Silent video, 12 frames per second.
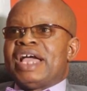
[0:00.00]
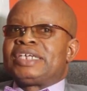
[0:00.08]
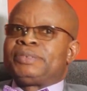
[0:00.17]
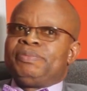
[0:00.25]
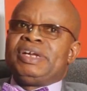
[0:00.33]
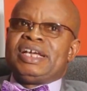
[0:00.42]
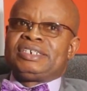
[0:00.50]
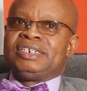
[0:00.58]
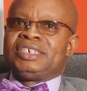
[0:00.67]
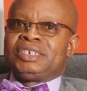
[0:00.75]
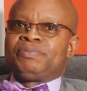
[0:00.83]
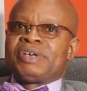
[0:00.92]
my
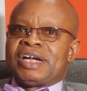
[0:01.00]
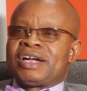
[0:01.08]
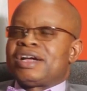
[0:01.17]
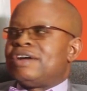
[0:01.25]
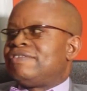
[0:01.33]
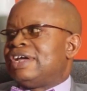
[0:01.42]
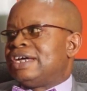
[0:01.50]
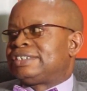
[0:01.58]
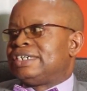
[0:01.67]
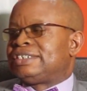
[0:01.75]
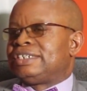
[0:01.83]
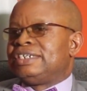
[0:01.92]
experience in a typical career
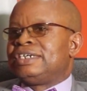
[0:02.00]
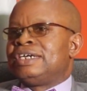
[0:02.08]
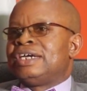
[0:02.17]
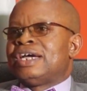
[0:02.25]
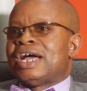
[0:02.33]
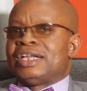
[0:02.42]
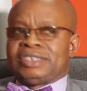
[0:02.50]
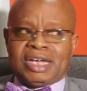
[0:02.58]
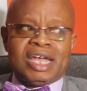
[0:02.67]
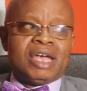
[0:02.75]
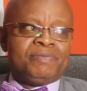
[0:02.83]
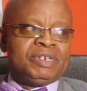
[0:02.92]
setting
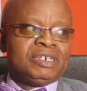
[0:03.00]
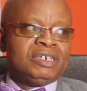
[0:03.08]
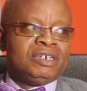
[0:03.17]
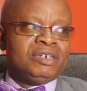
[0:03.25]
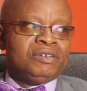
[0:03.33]
has helped